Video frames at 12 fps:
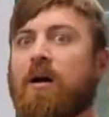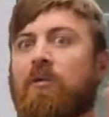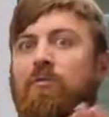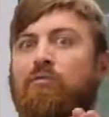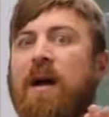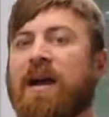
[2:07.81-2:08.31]

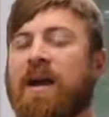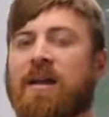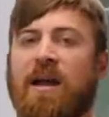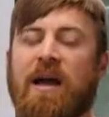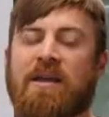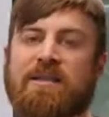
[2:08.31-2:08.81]

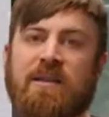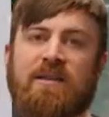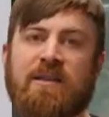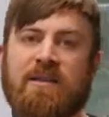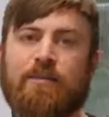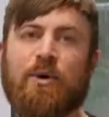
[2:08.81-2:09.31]
recognizing
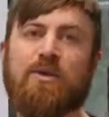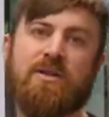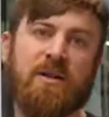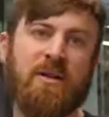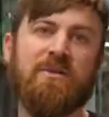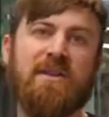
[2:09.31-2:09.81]
this person.